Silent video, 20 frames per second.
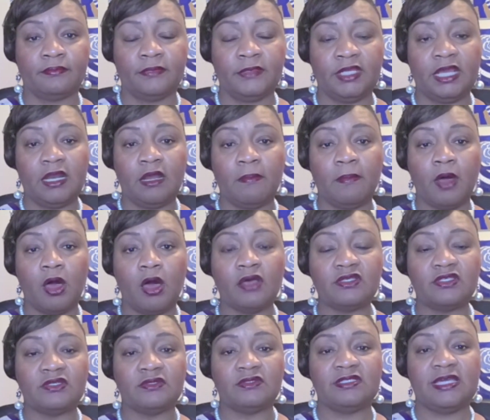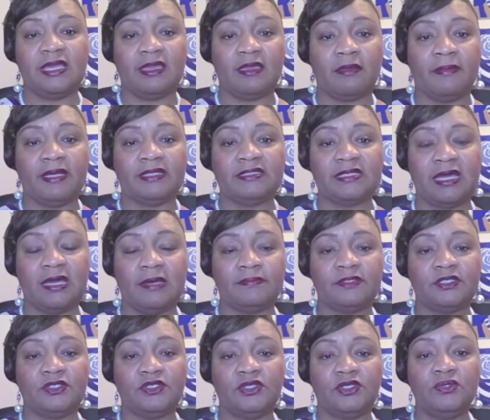And I'm also taking my time
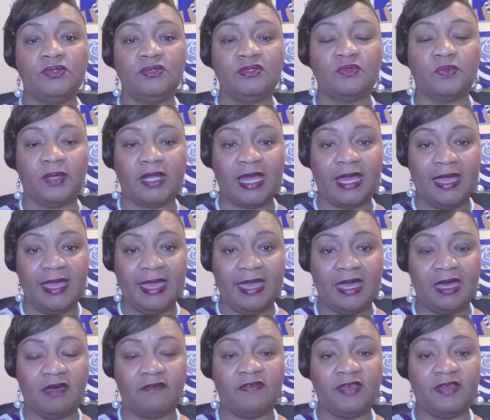to use what I have